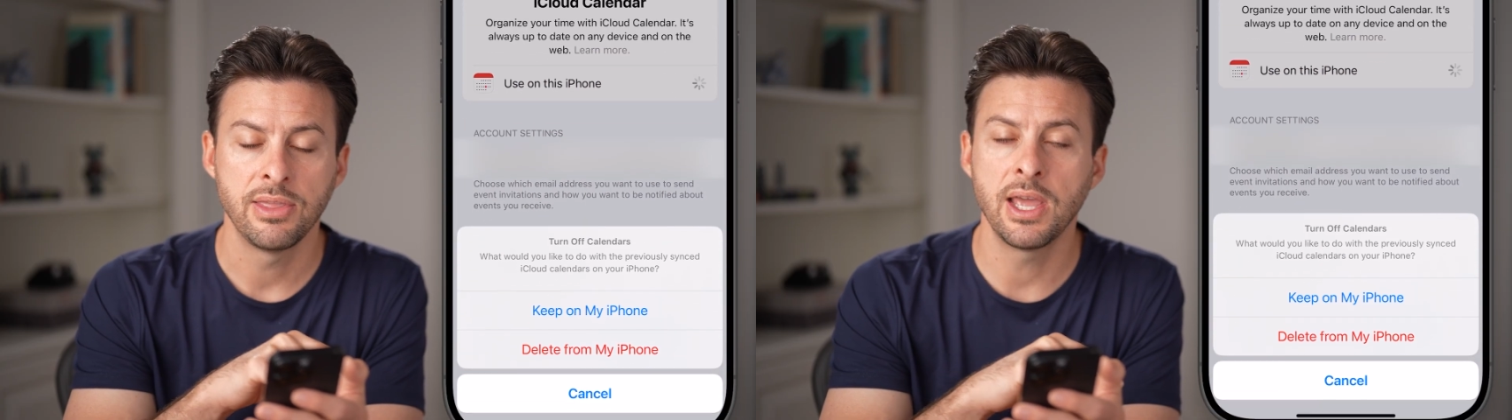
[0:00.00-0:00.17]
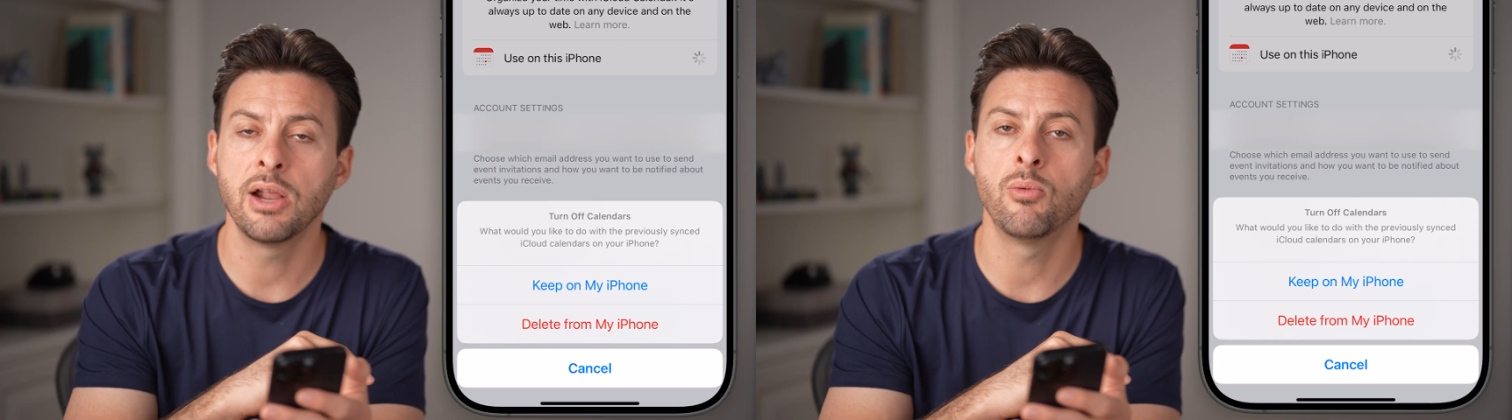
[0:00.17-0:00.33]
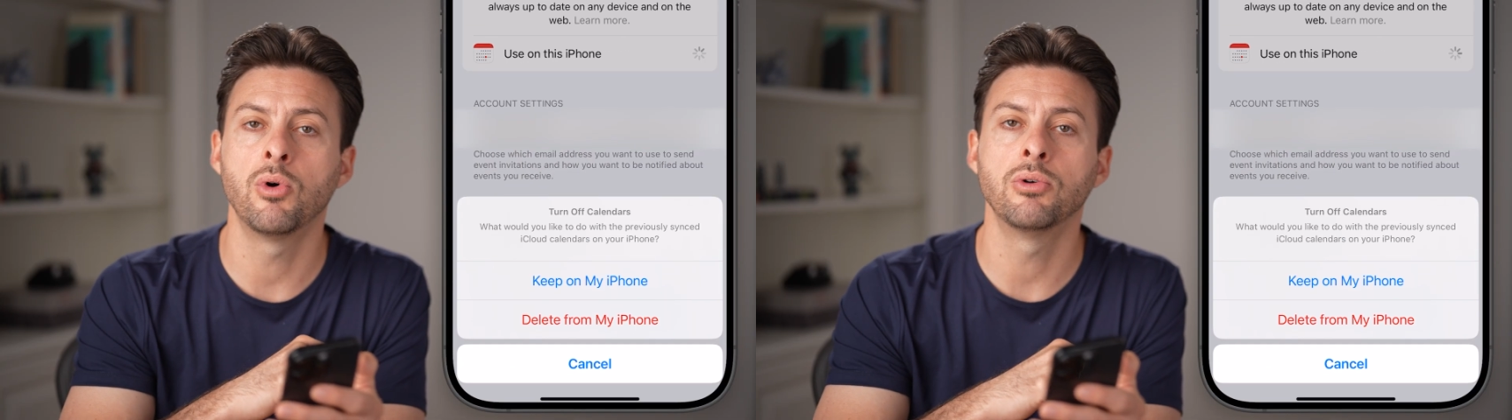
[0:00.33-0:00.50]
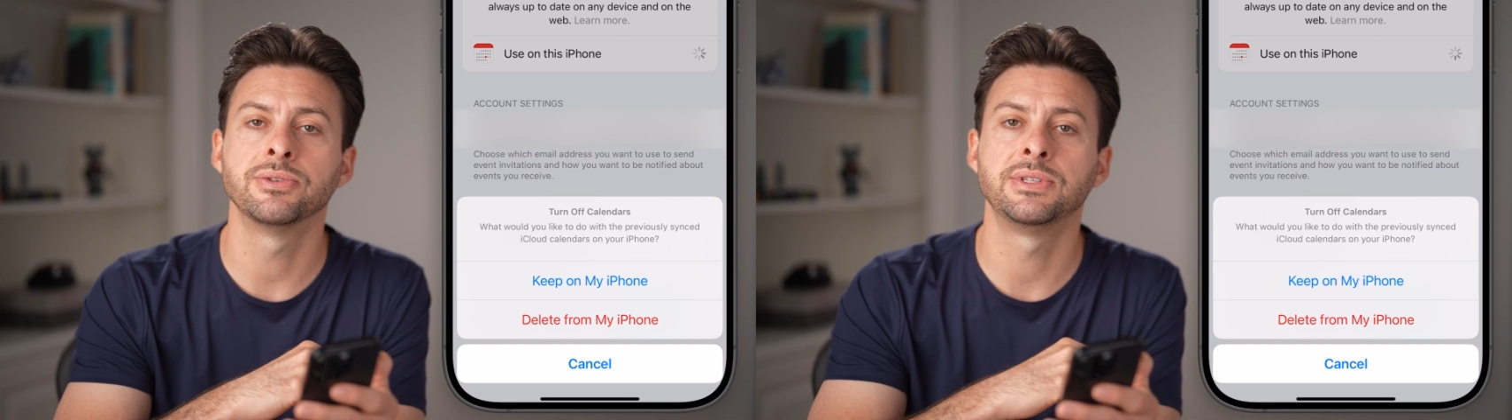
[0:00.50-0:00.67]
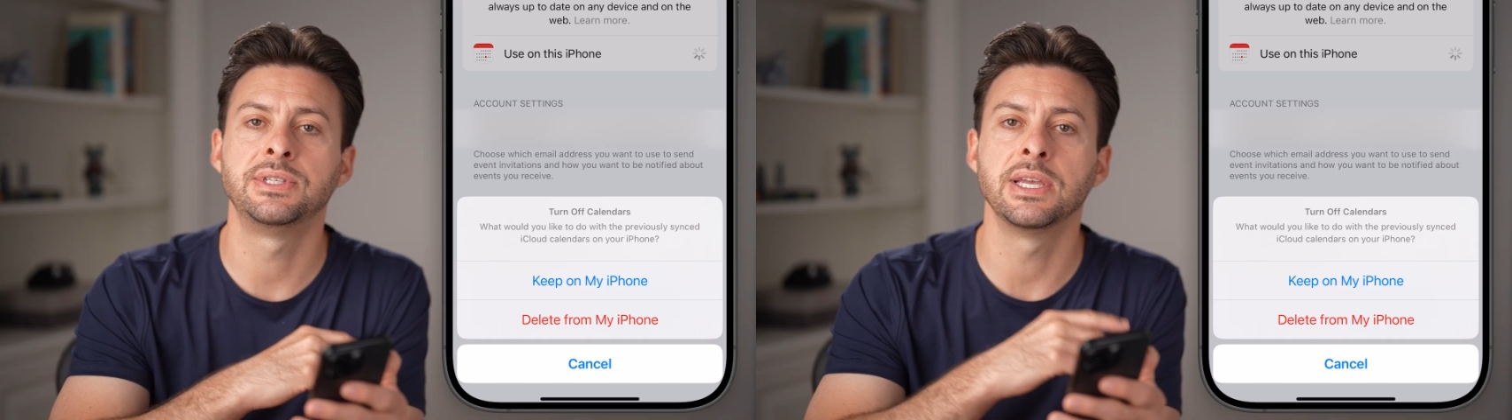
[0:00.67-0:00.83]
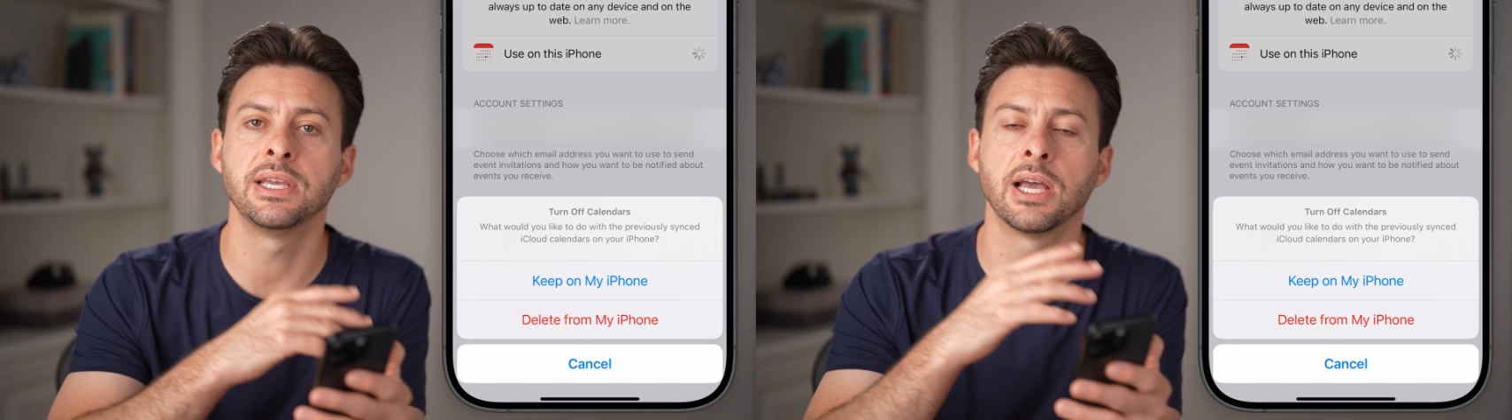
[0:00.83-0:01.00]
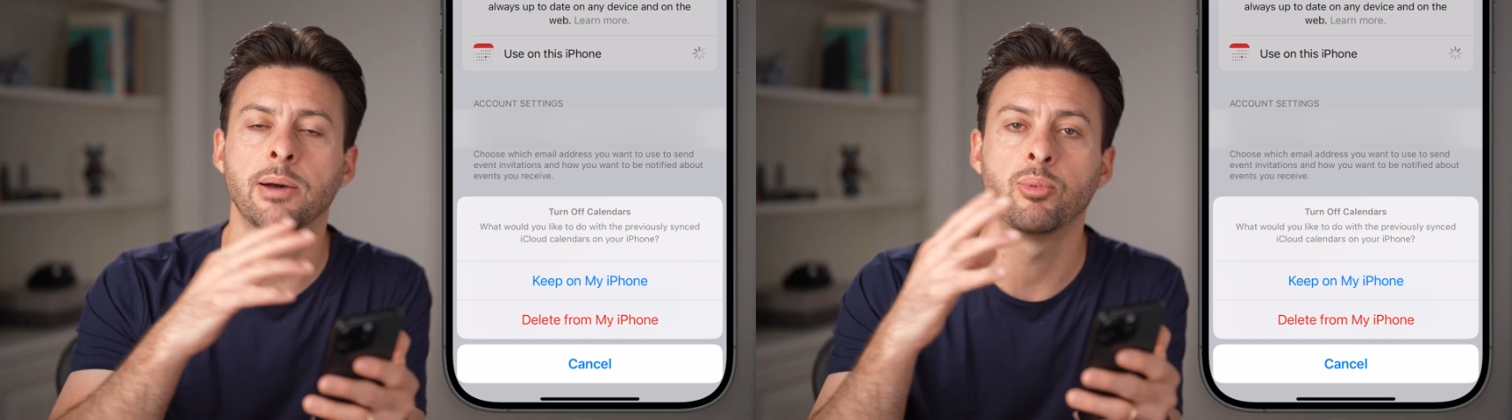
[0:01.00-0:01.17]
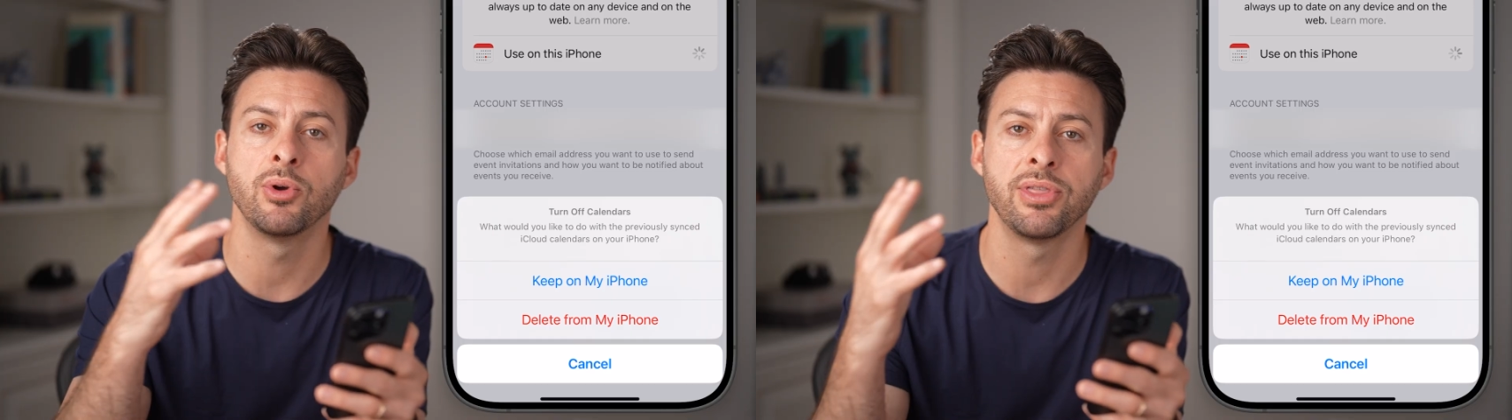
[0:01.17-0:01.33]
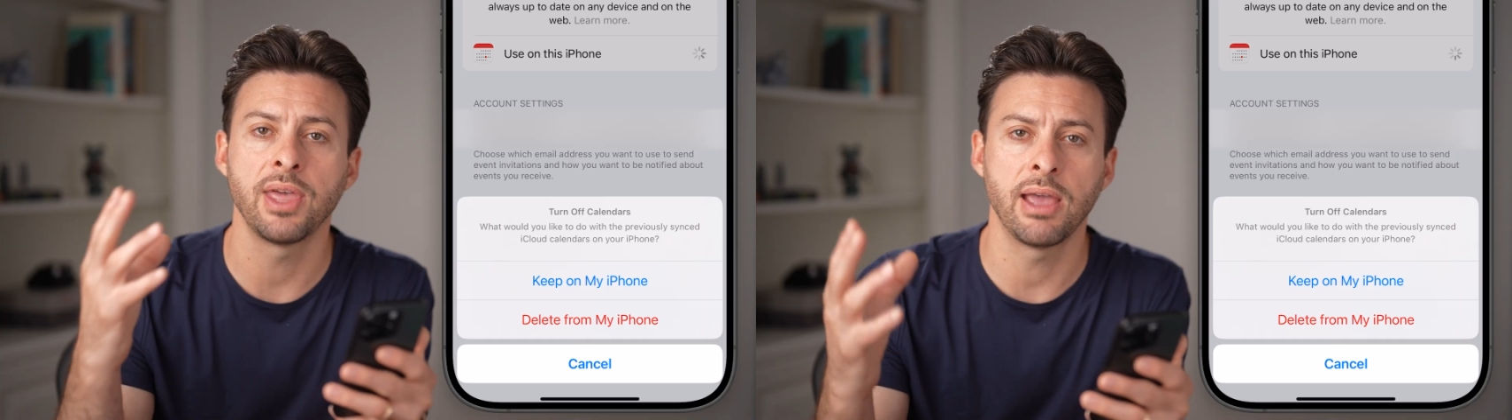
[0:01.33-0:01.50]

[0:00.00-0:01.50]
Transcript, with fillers: then it won't sync up with